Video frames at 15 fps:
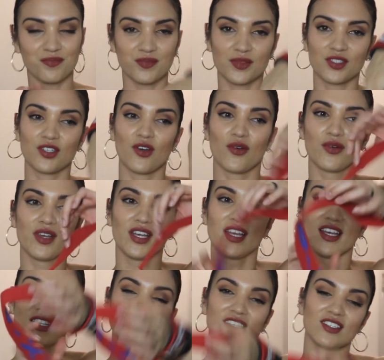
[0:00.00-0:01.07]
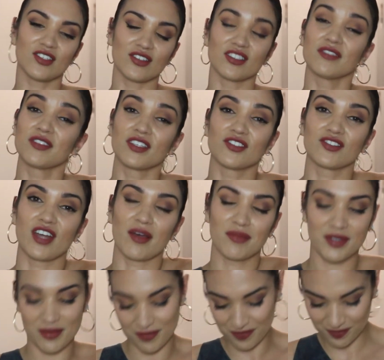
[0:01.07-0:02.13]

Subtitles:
So these are lifting straps.